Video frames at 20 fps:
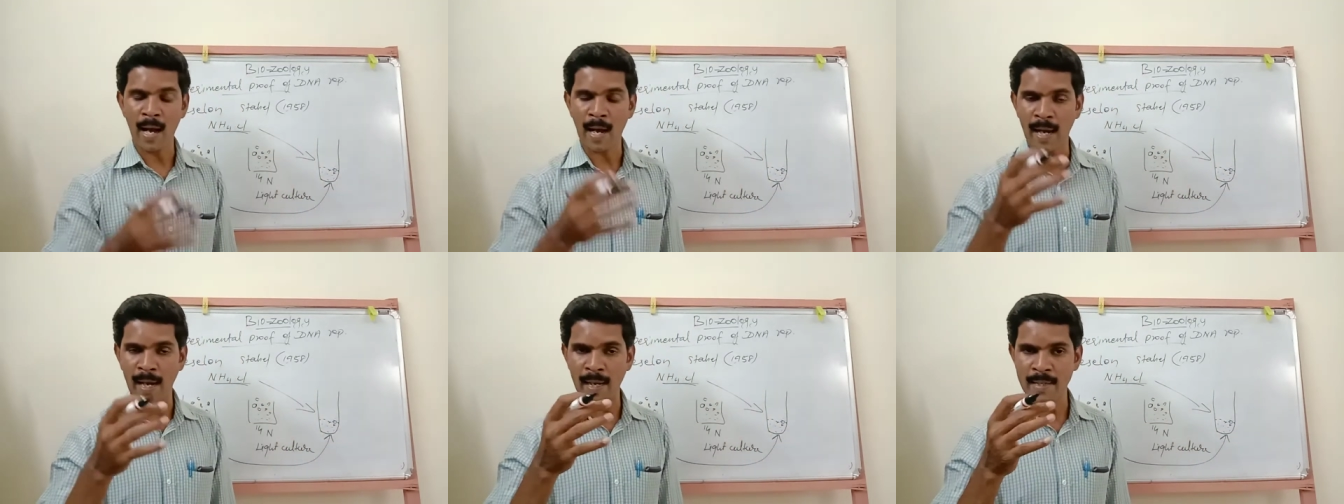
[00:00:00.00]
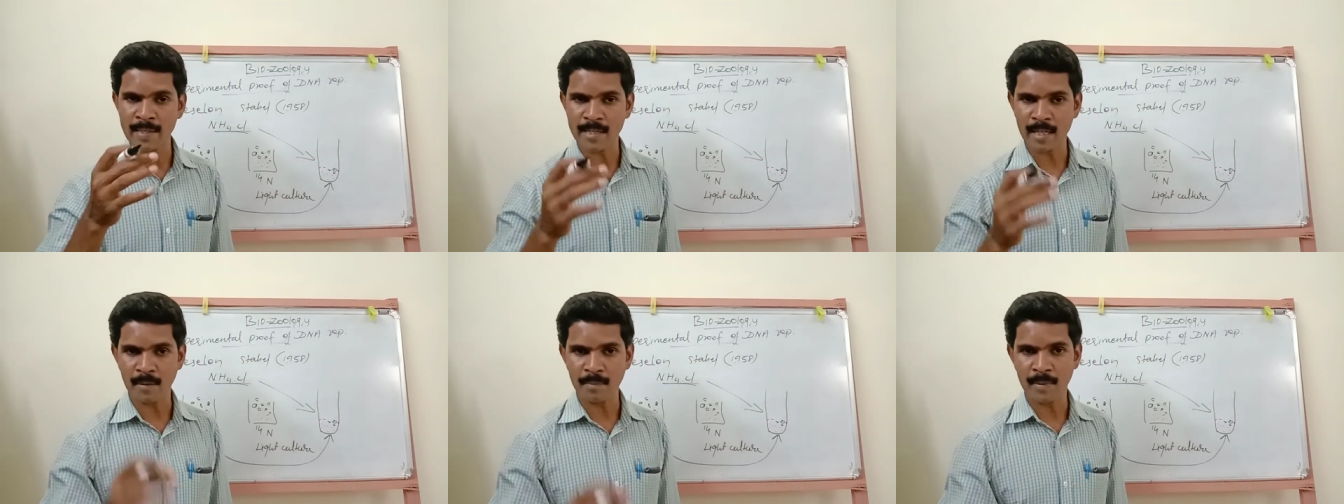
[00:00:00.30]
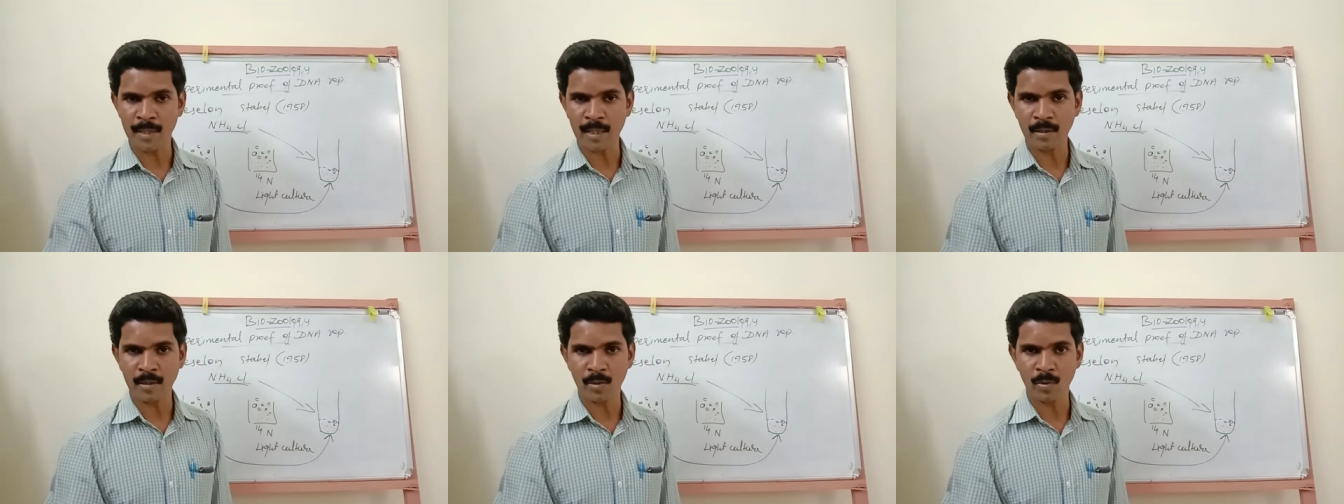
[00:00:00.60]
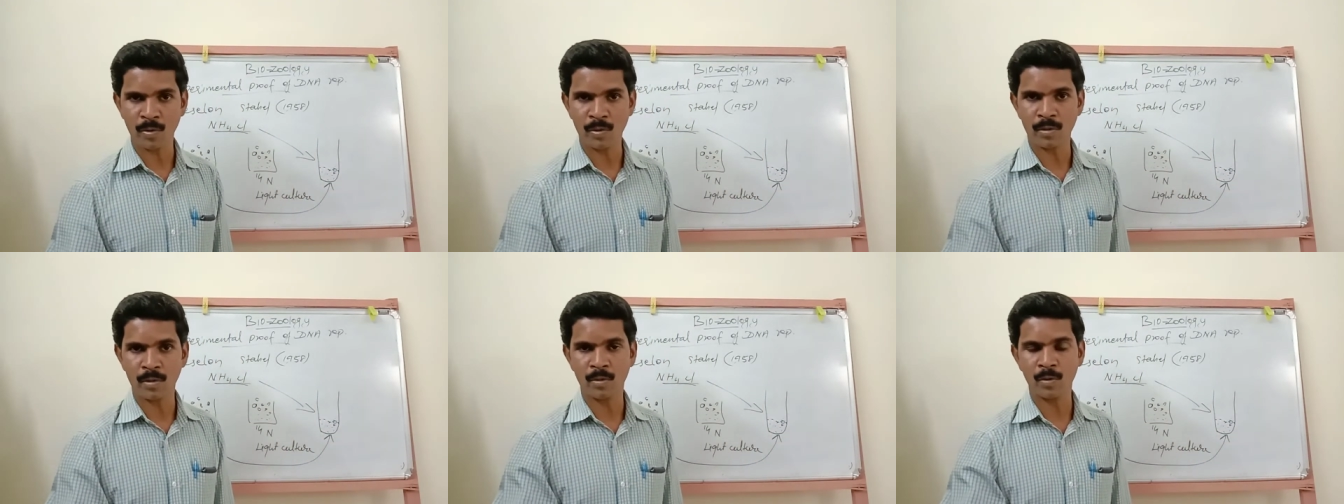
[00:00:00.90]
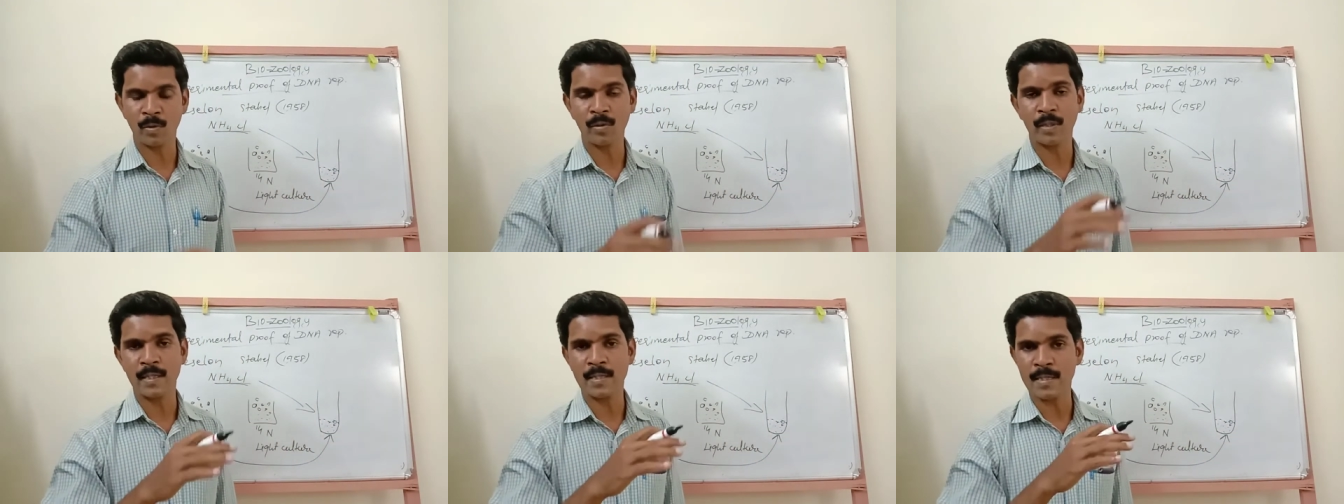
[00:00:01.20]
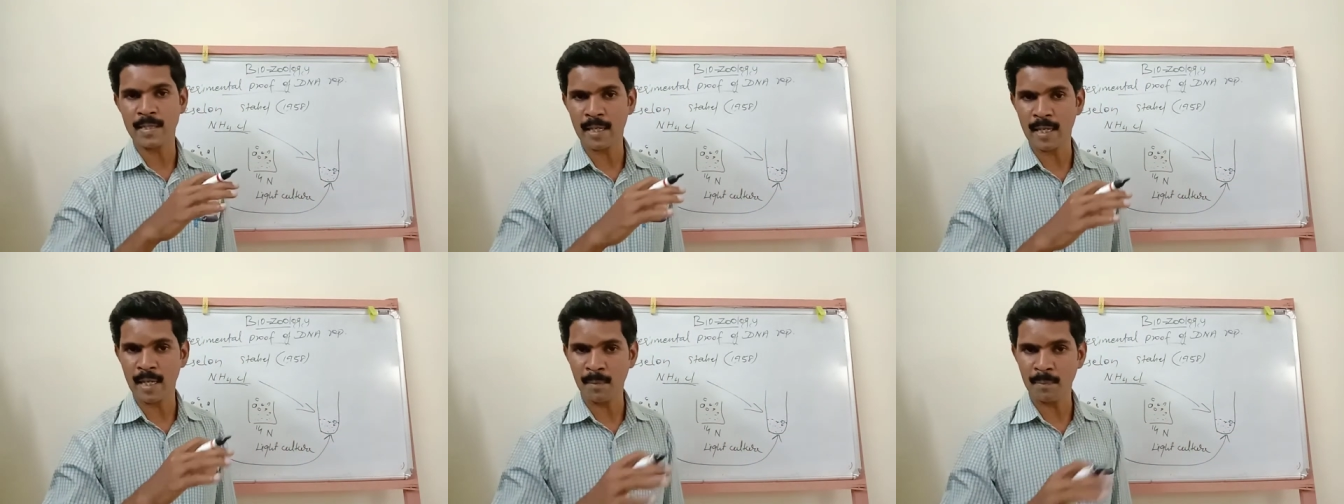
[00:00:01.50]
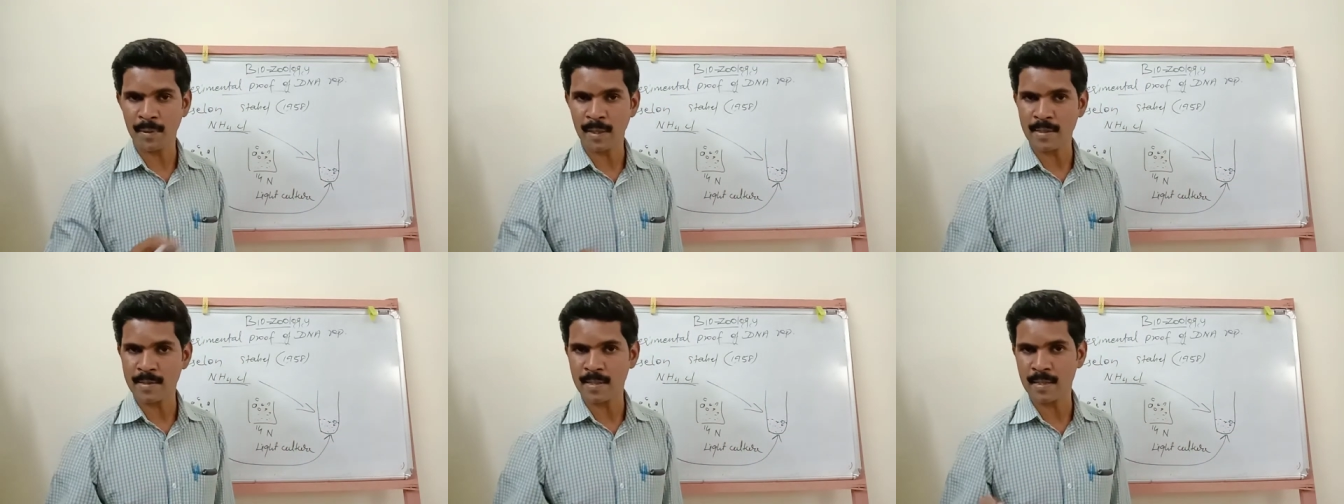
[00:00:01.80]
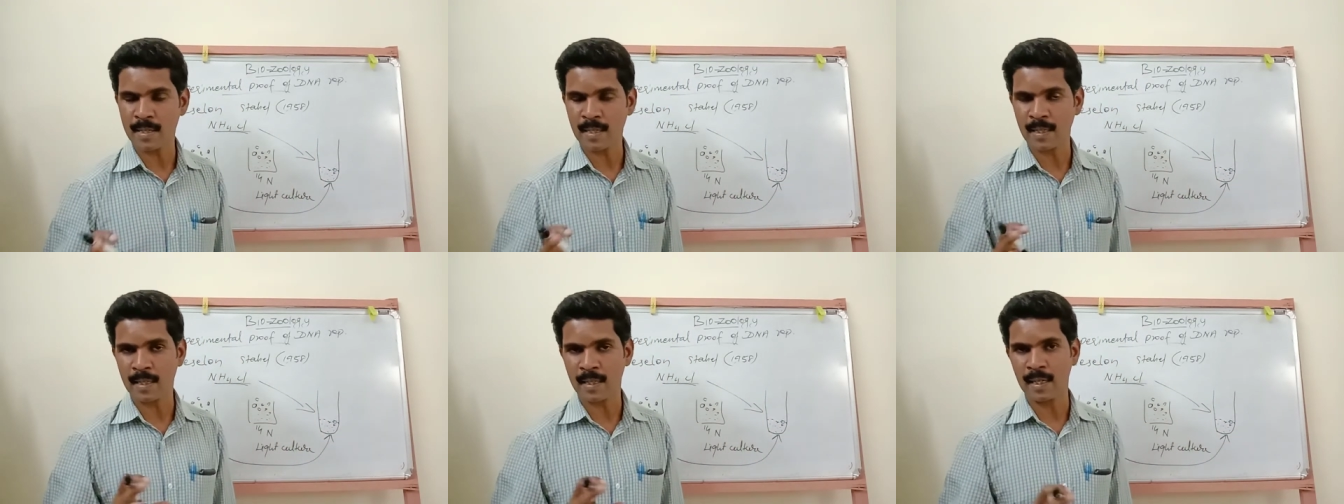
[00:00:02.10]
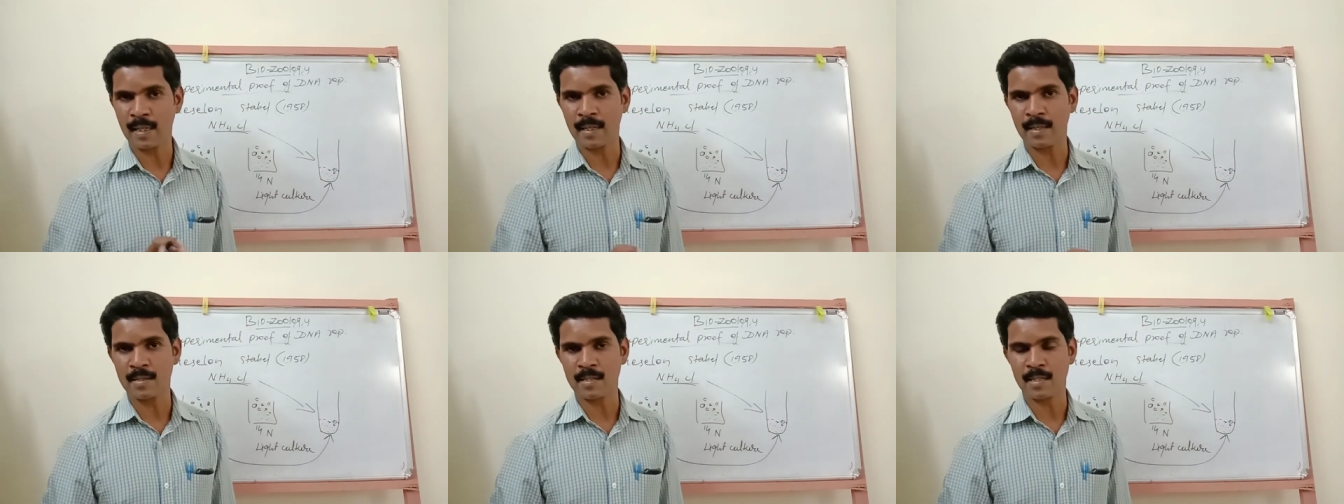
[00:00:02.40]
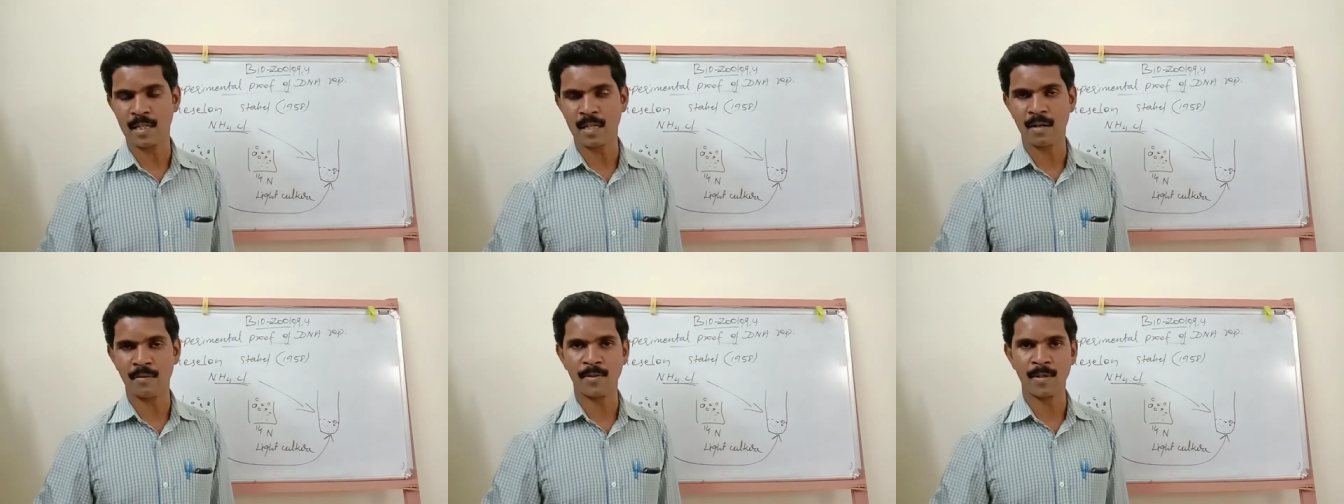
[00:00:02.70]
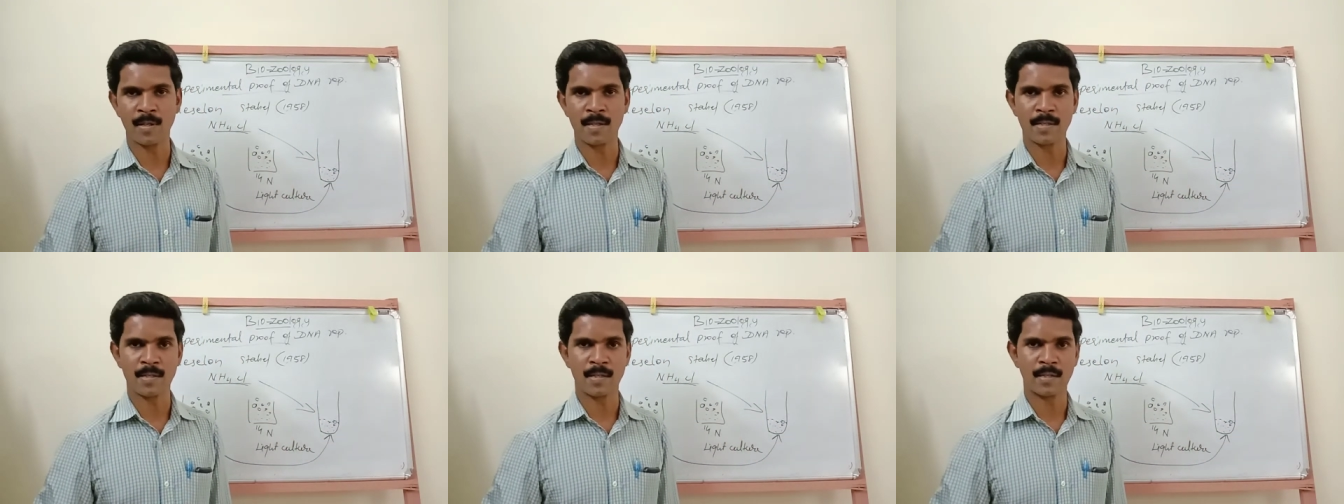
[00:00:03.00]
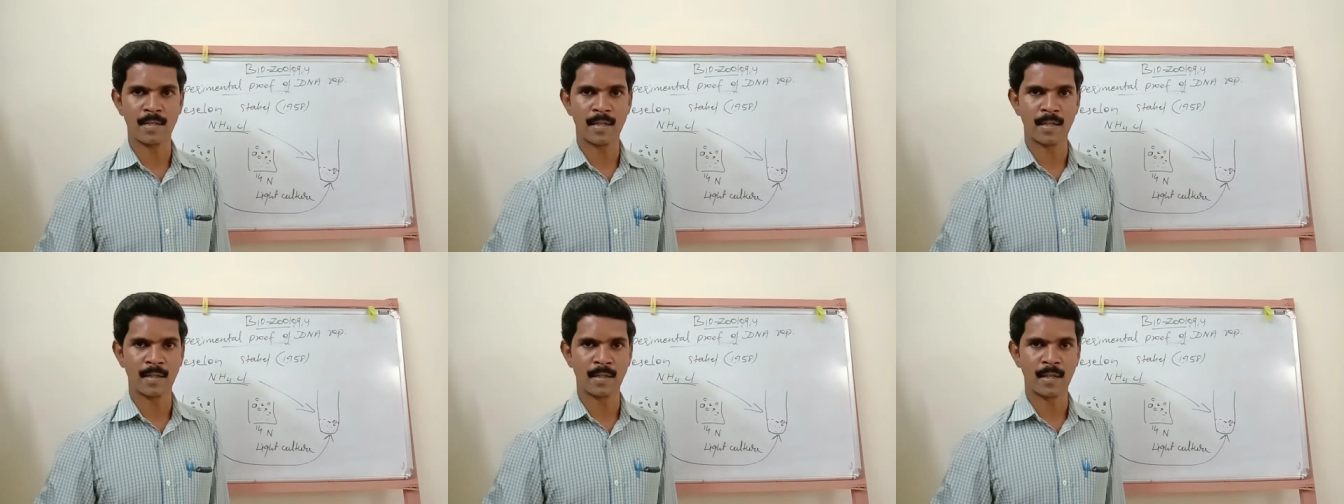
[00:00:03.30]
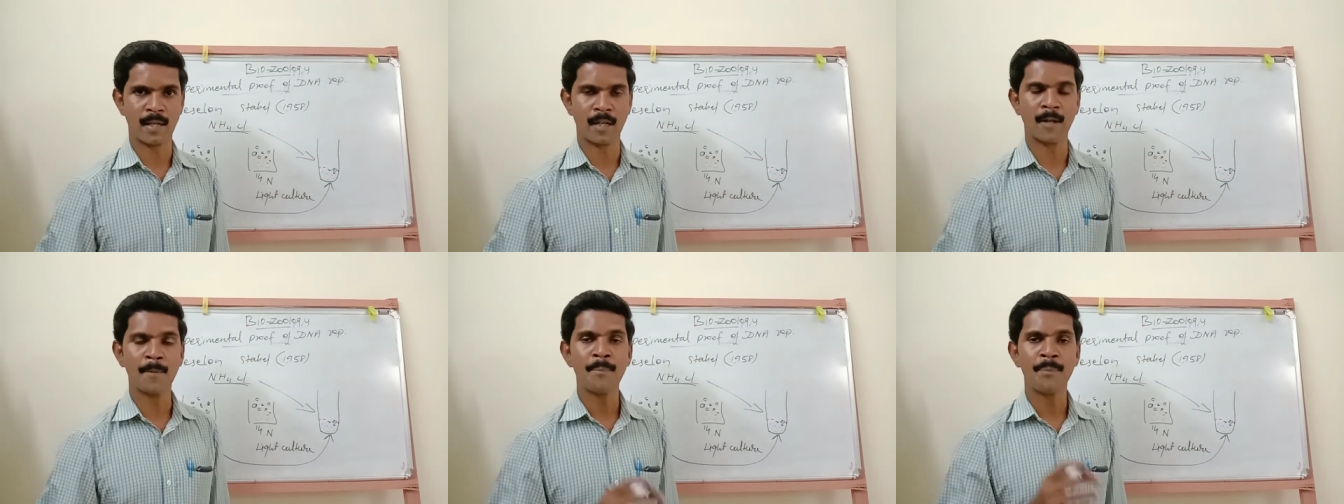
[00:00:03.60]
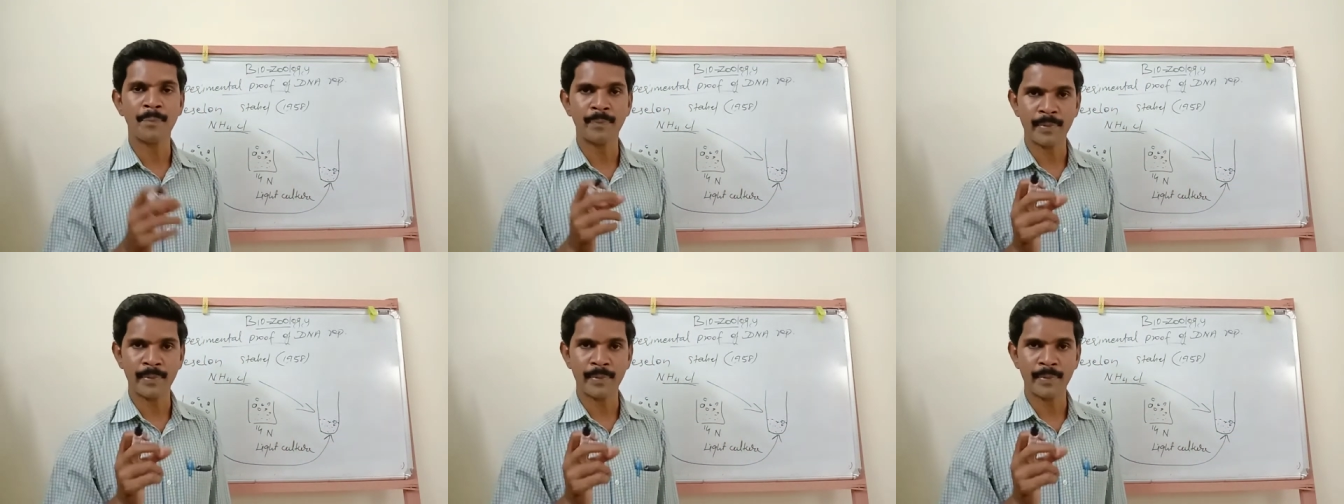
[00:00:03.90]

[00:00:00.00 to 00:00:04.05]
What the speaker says: and subject to the same density gradient centrifugation technique.